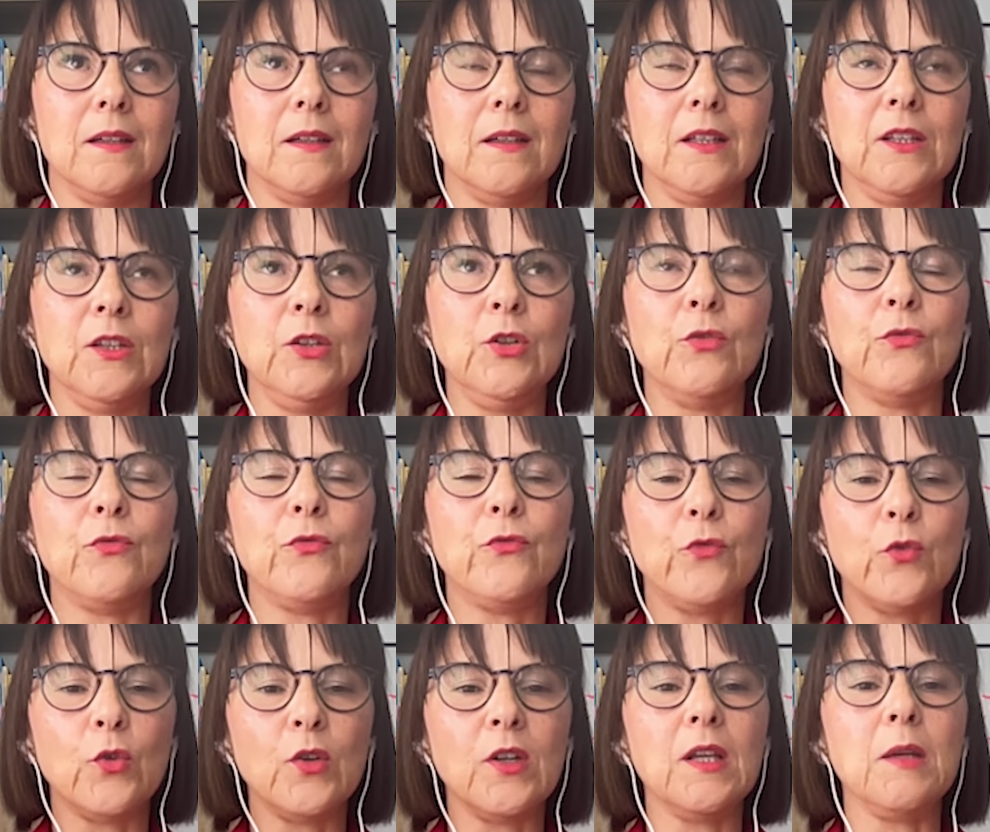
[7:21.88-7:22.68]
you
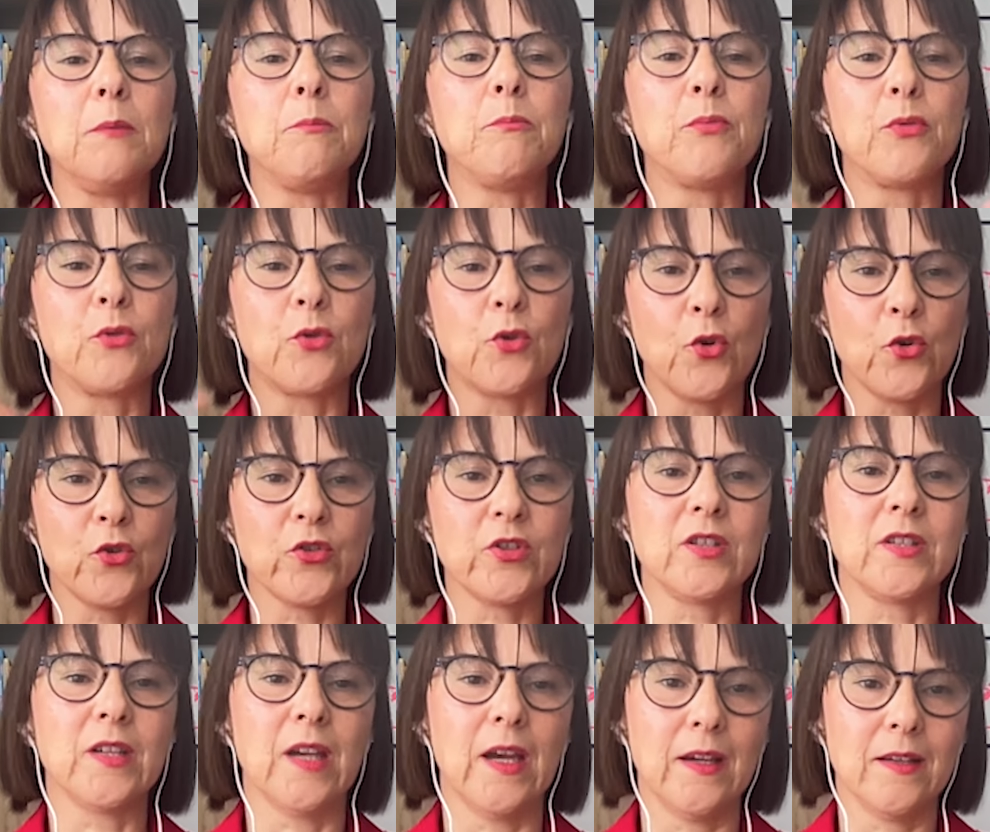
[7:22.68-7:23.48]
fully
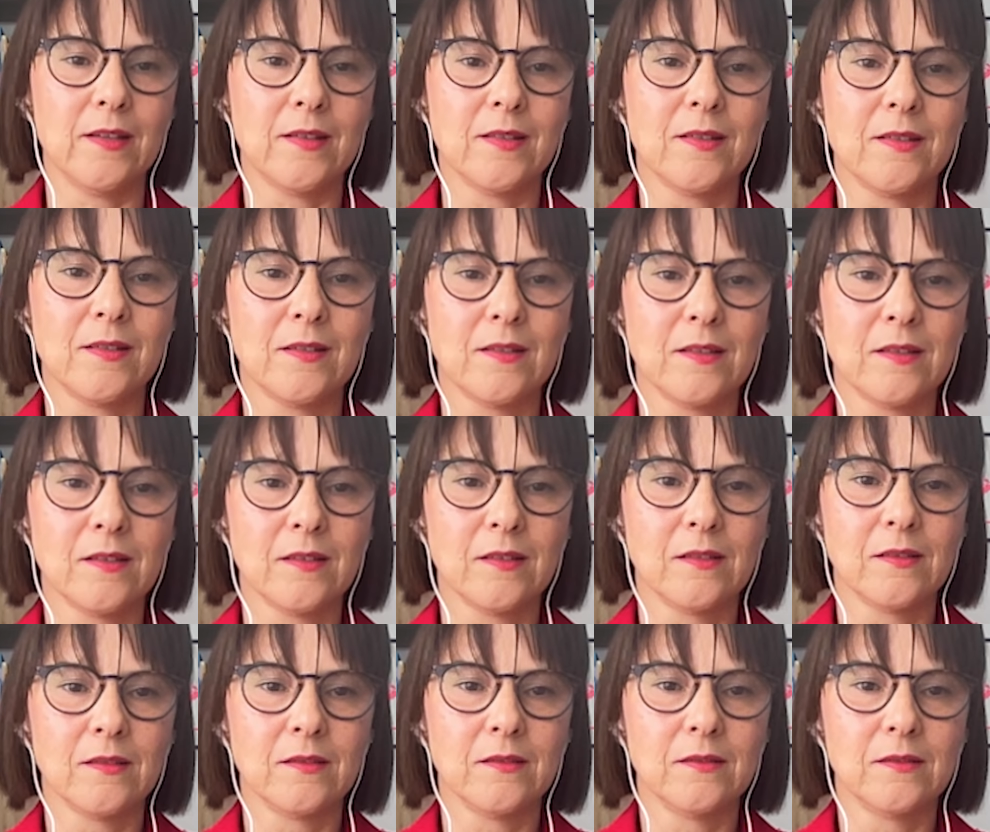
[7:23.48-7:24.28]
processed
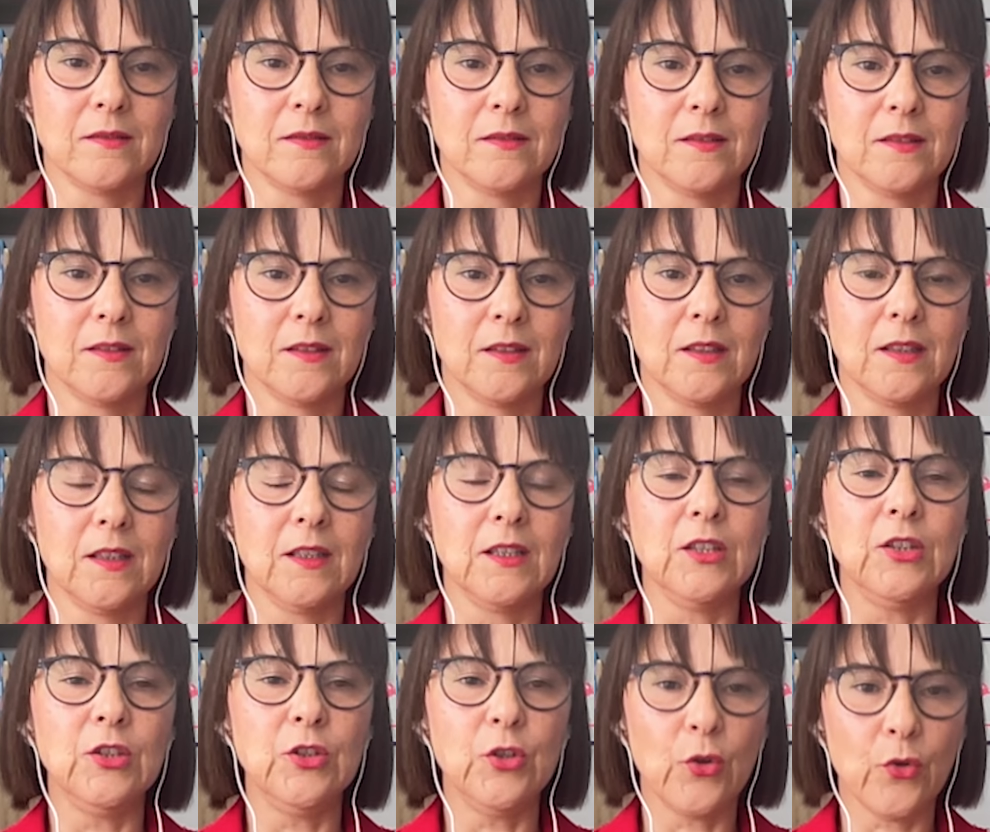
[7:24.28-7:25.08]

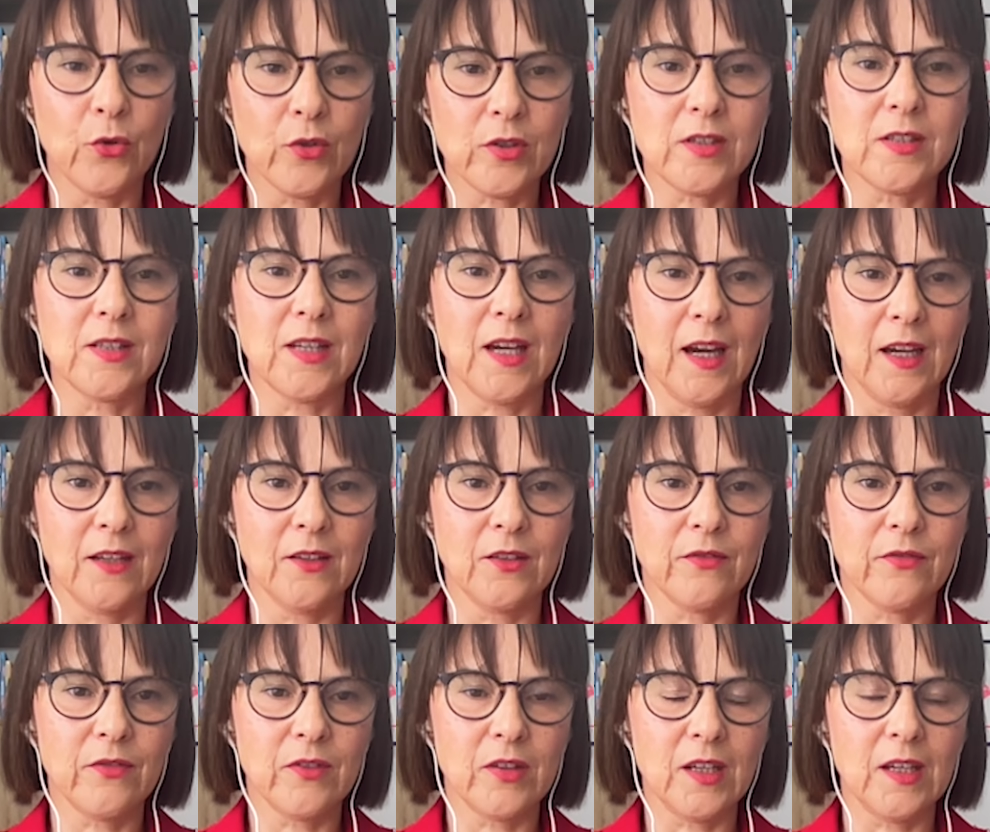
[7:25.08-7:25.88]
your side
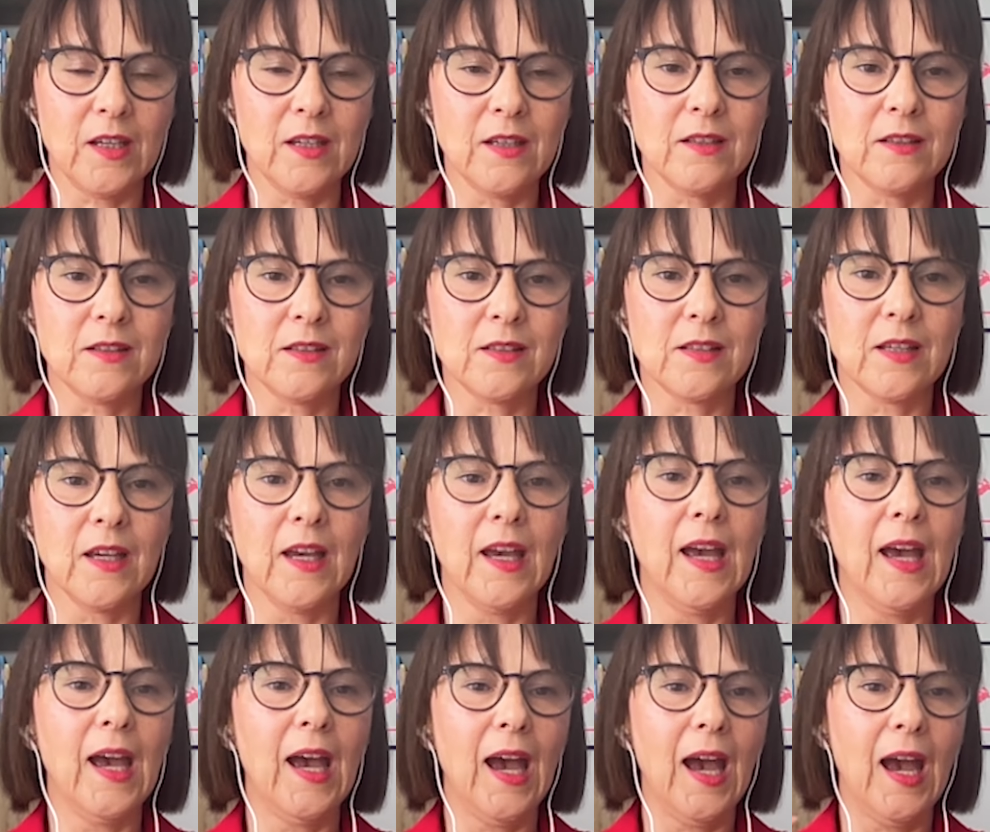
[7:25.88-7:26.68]
of things,
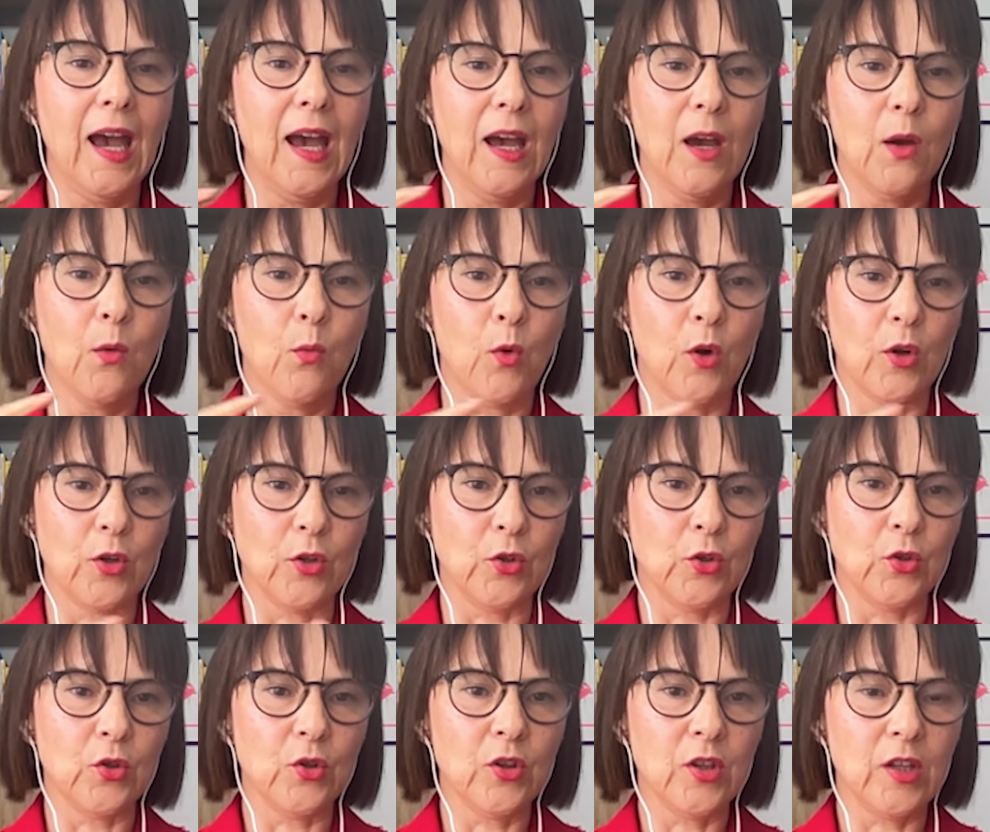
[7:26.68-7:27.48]
what
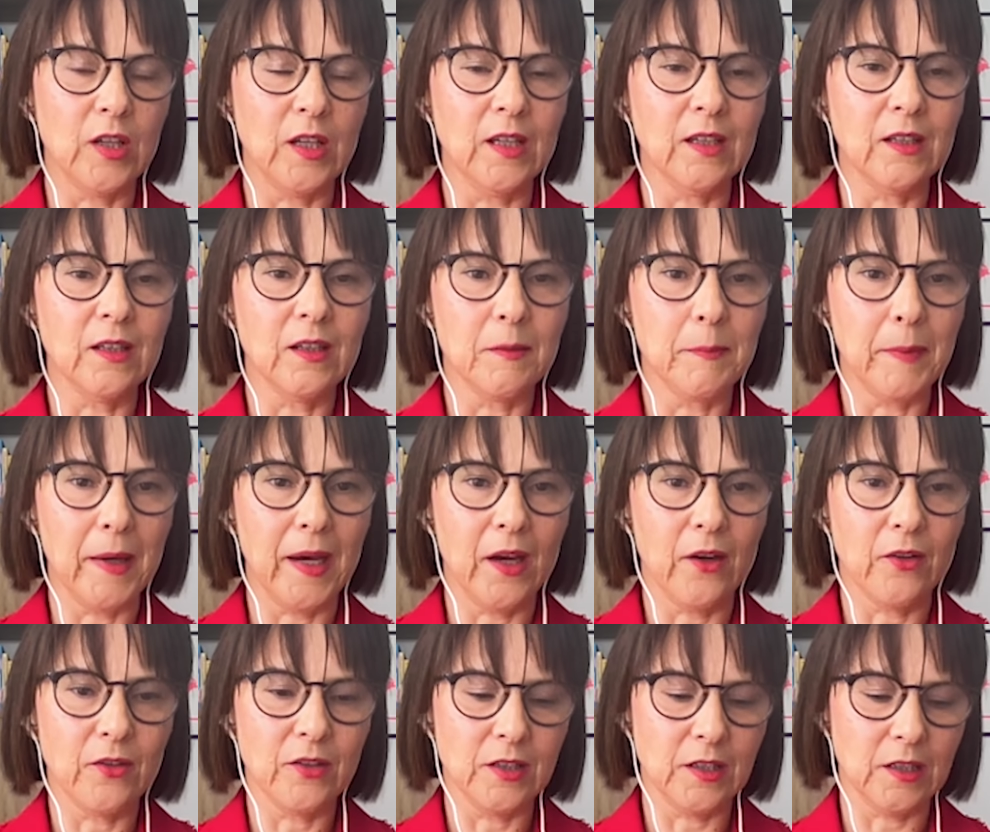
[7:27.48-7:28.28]
you think
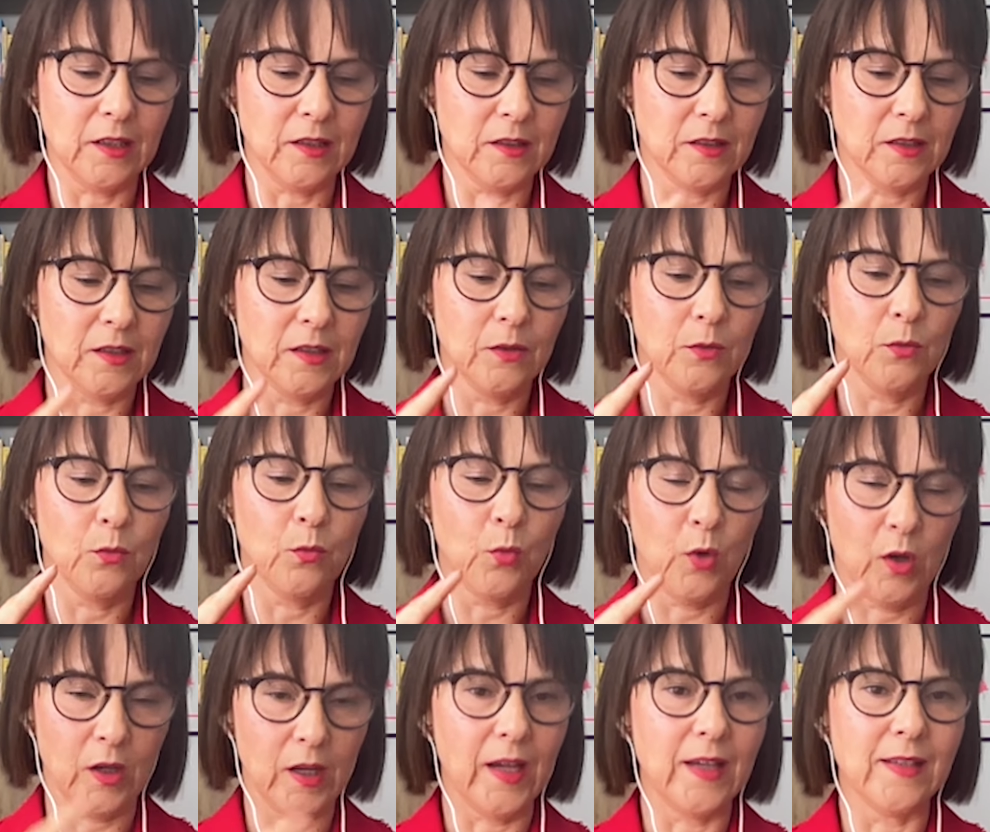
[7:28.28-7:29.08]
about it,
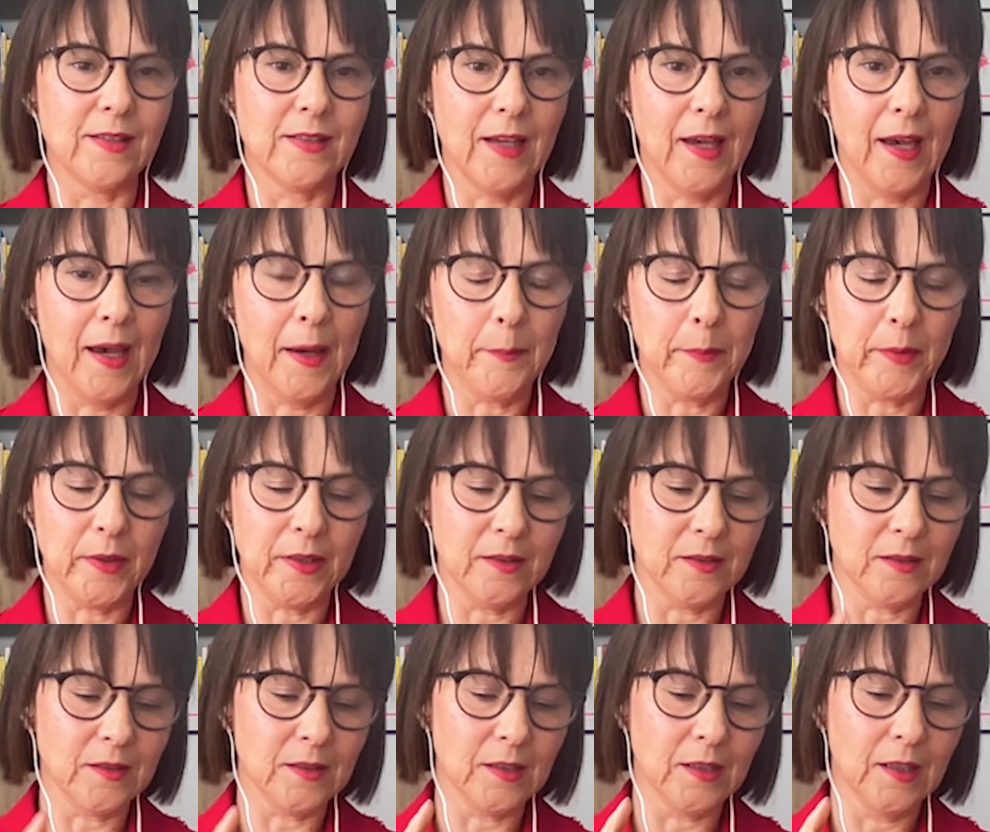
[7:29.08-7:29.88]
what has
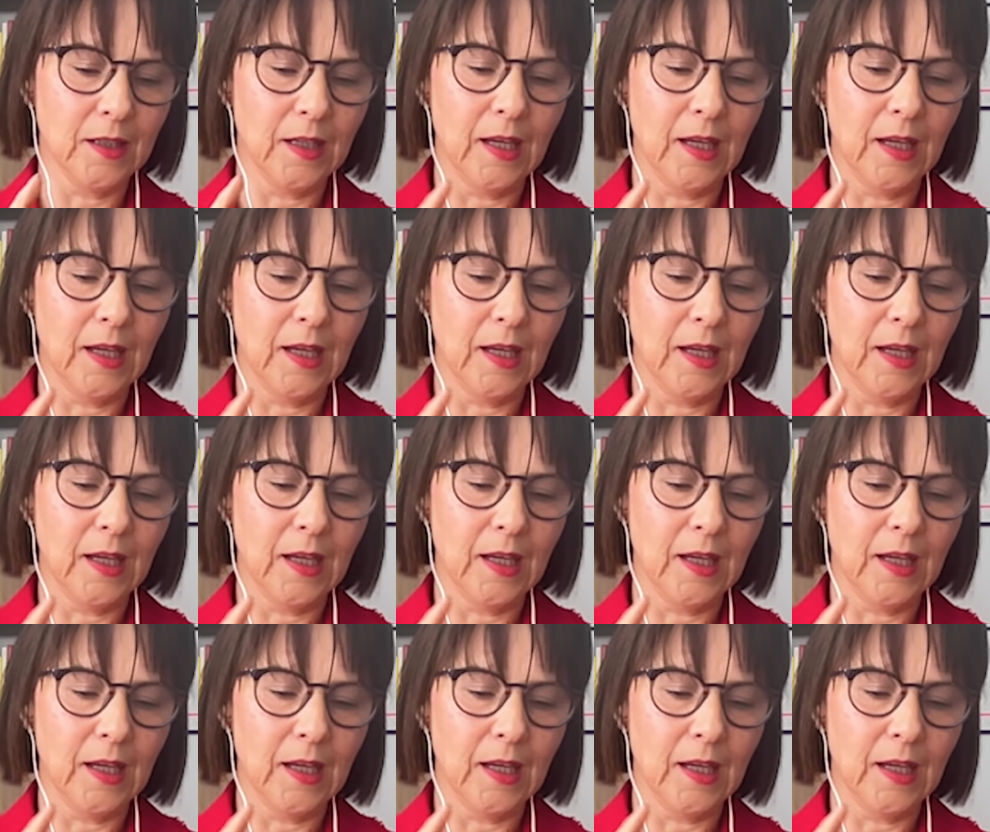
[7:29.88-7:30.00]
happened.